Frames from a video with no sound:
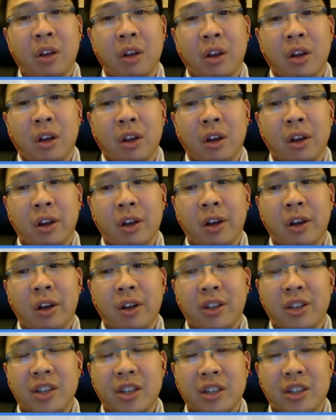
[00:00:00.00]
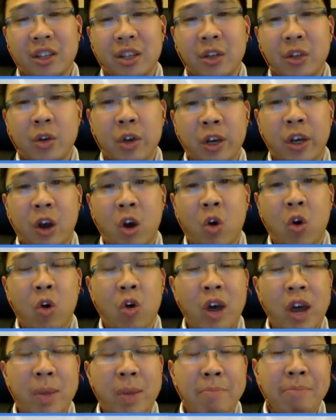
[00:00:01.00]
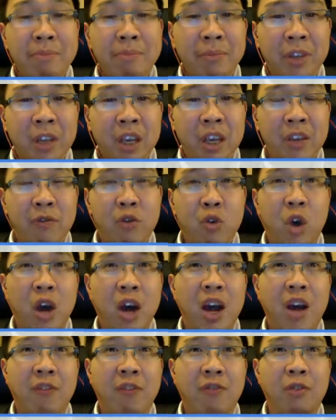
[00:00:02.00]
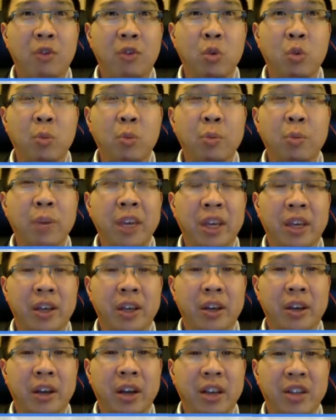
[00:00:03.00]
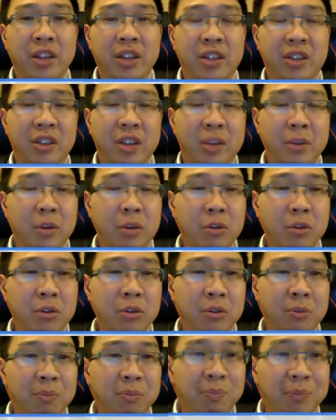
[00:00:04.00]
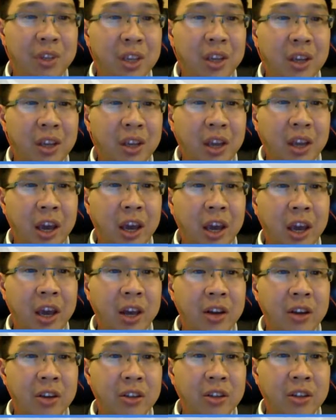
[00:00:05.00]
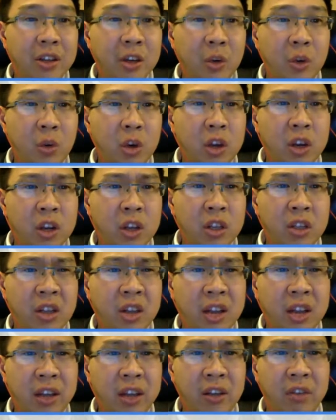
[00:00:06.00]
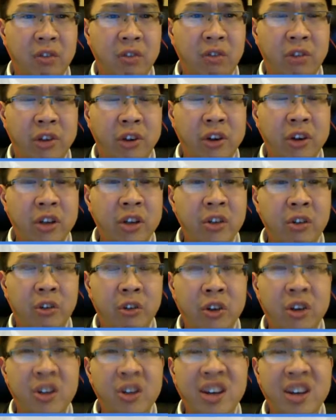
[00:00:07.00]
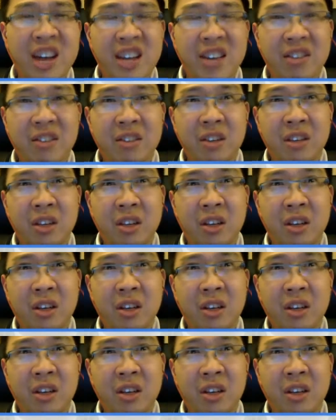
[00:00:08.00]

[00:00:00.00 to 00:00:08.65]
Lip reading: SASE going OOM if you have 2 big SS tables. And the second one is like a really, really nasty